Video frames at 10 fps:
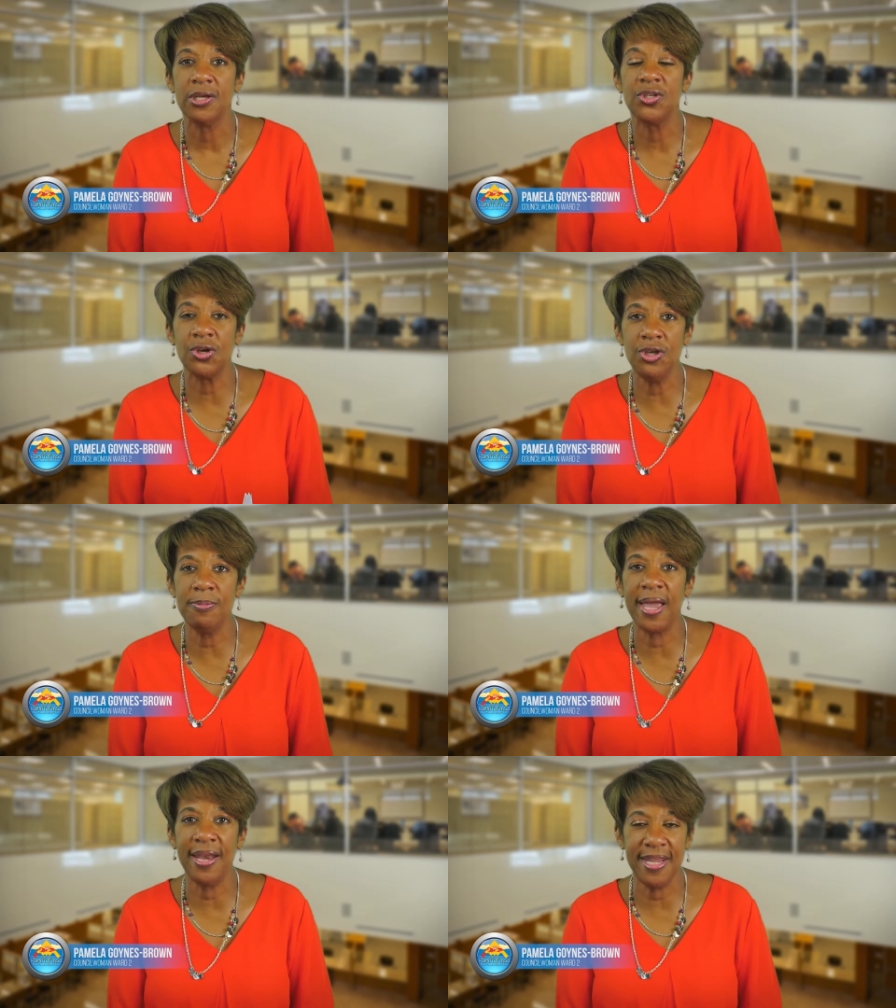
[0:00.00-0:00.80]
So you
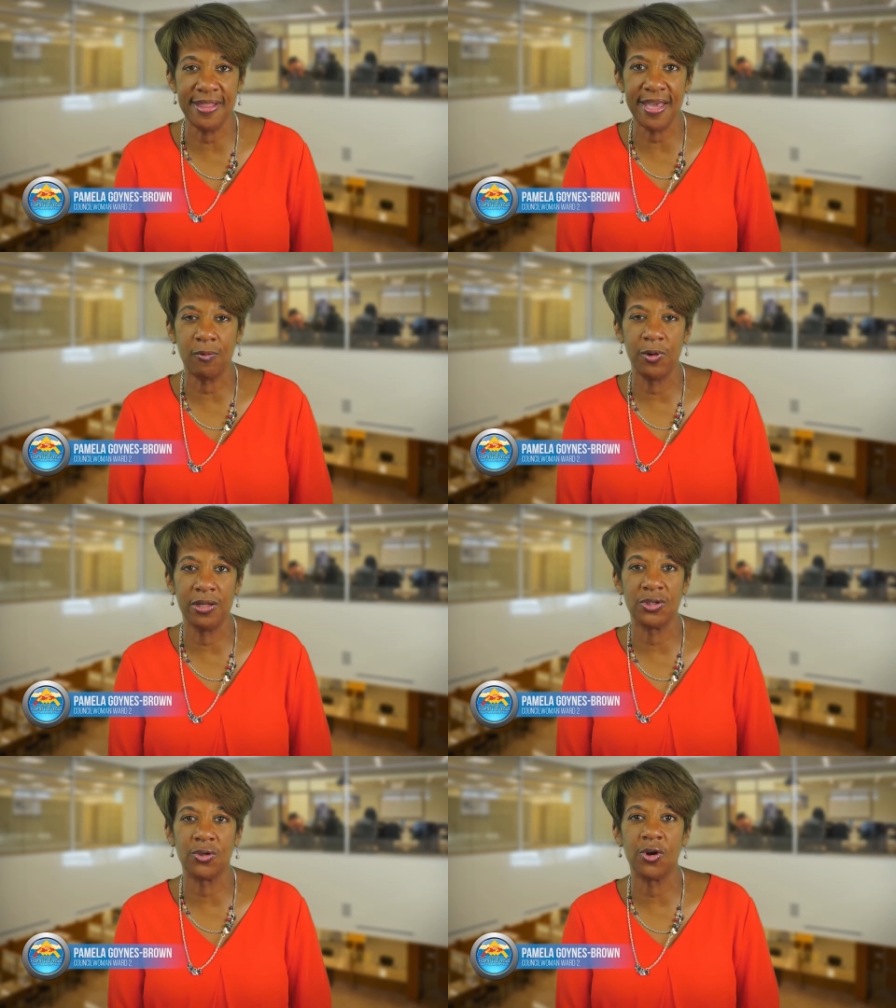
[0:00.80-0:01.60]
might need that
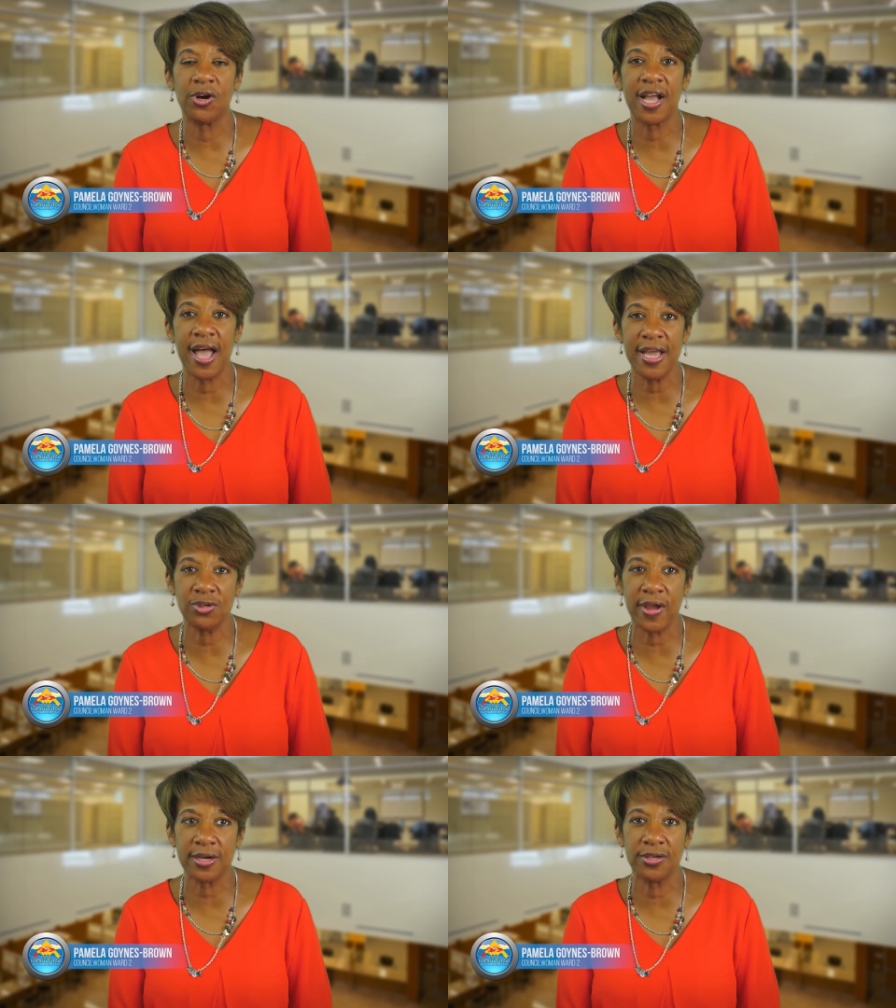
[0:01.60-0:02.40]
realtor or a
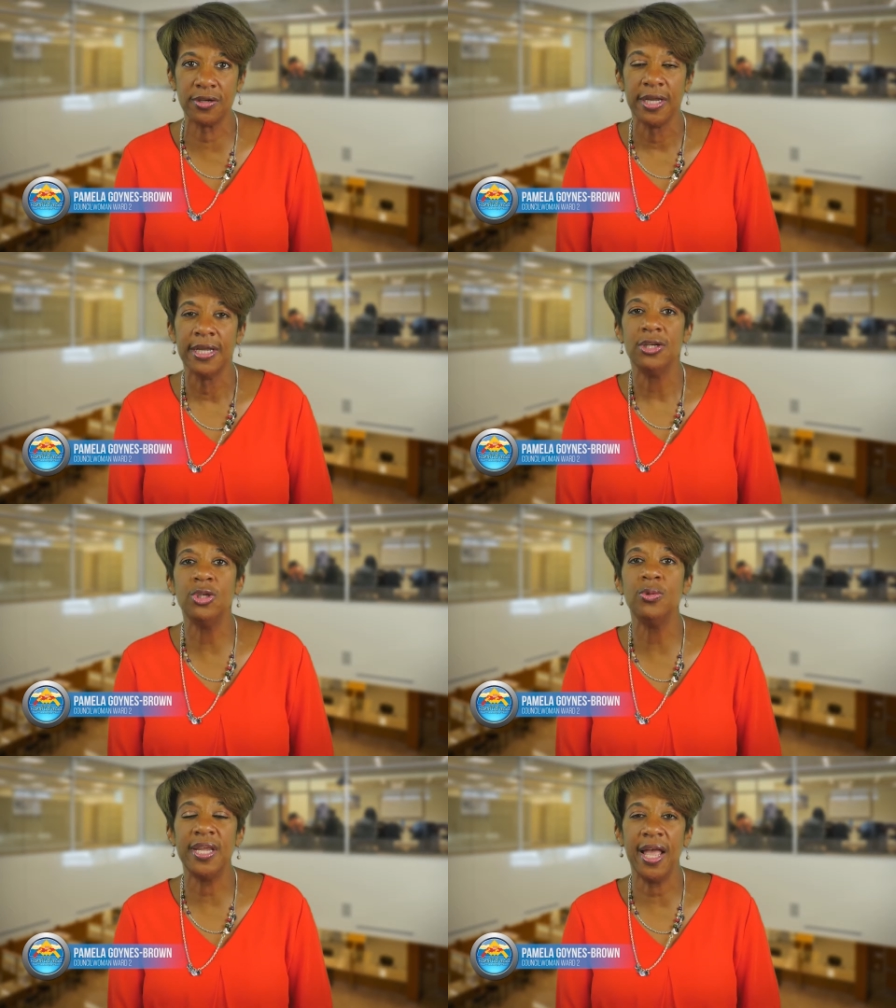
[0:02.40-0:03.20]
contractor
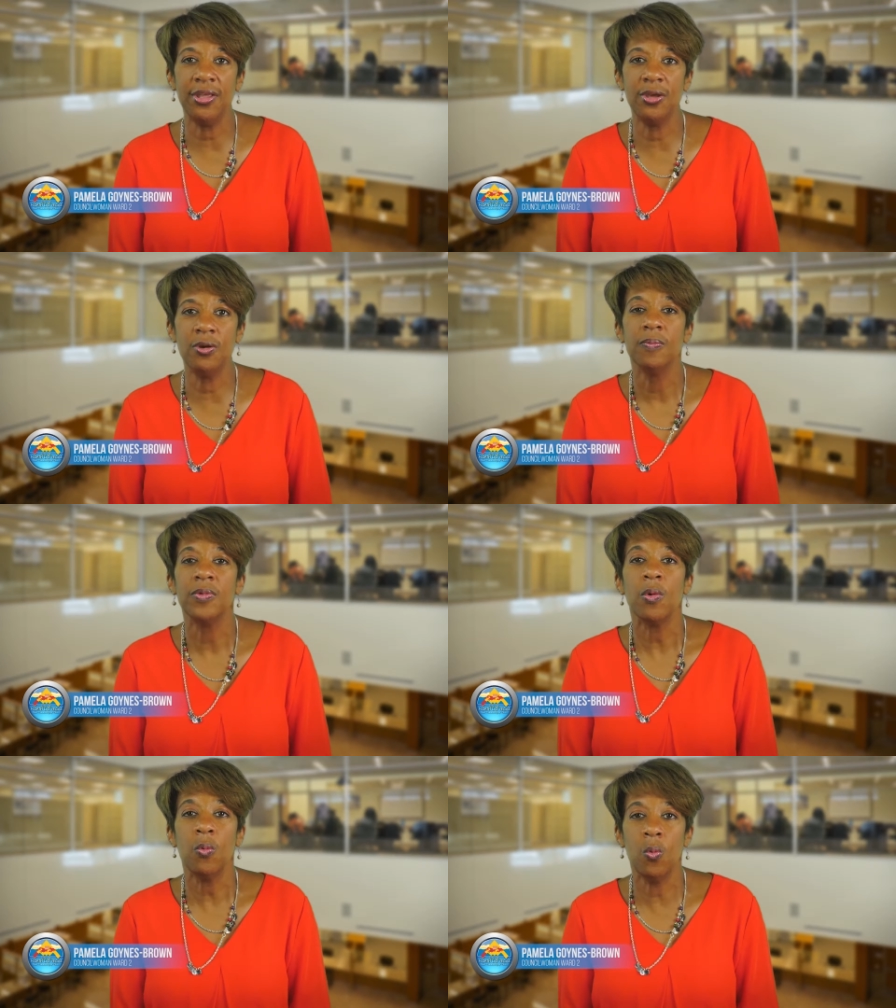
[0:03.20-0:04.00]
to tell you
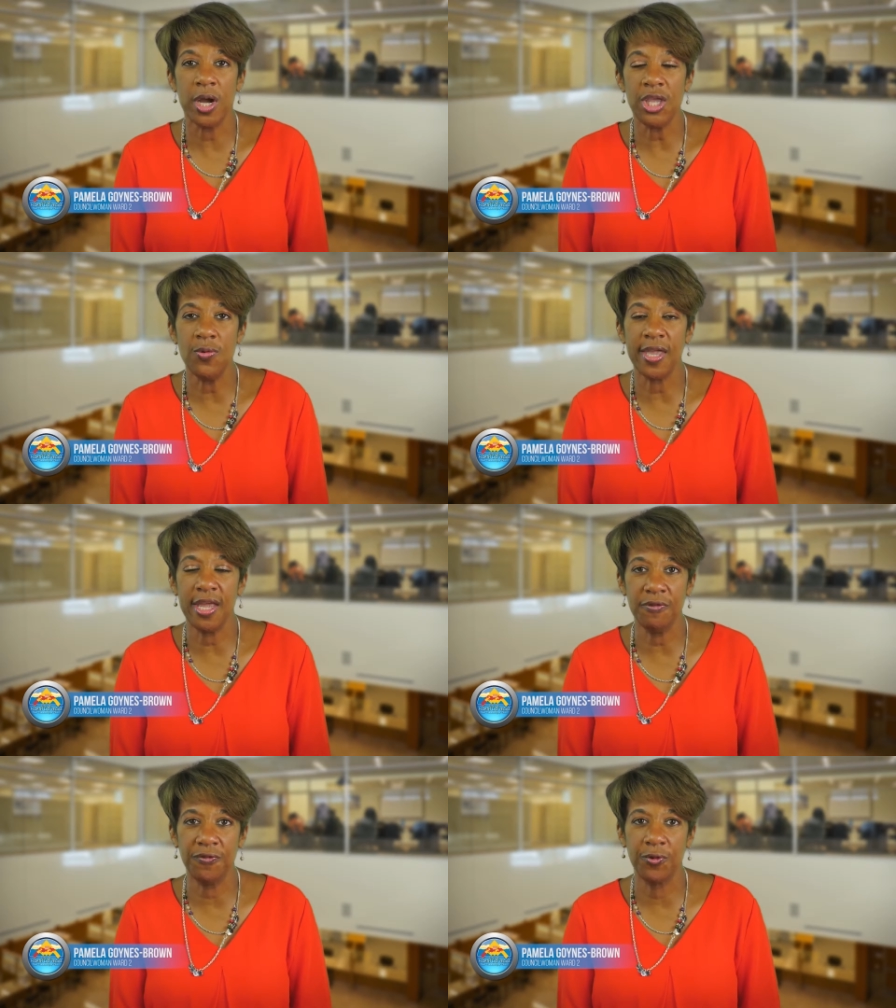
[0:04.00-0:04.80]
what you
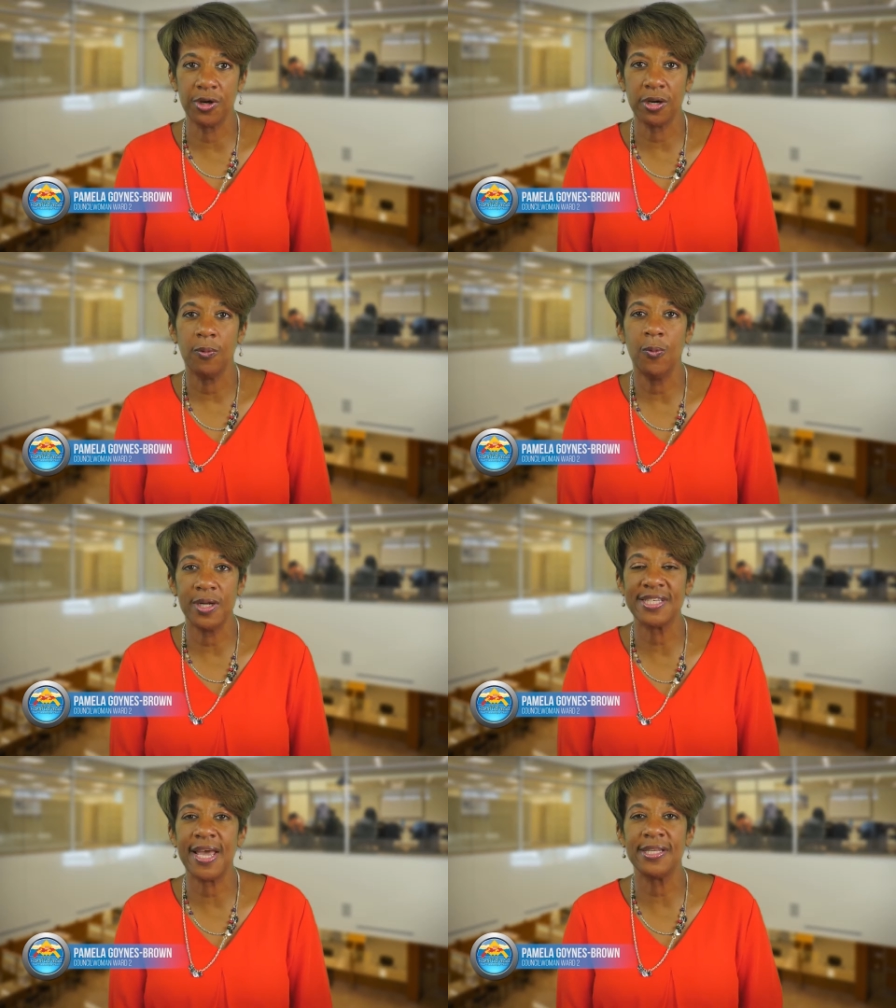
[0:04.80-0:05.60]
can afford, what
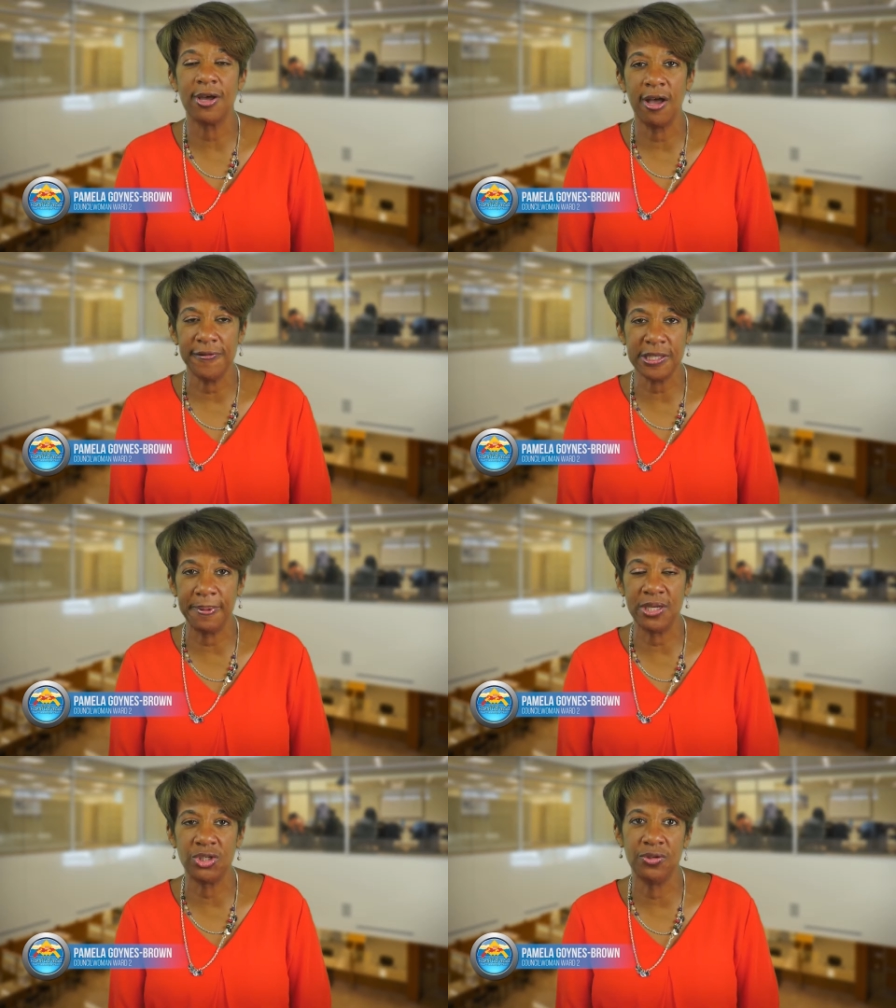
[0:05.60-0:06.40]
size office
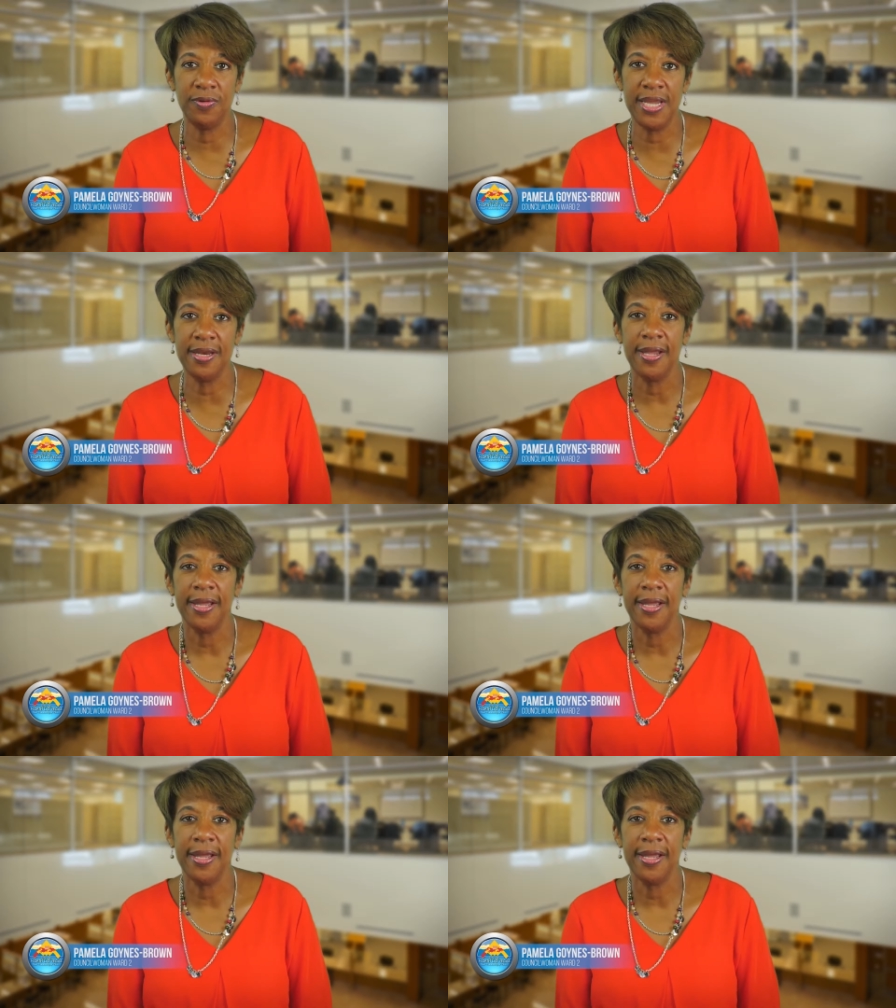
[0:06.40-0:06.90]
space you'll need,